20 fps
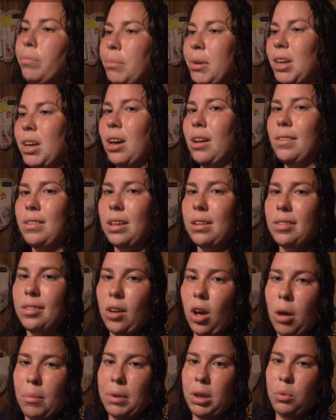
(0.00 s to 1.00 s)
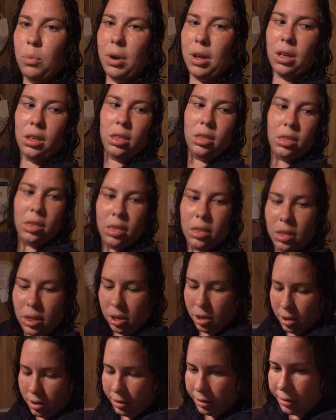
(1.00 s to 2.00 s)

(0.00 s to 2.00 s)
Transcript: because he saw me with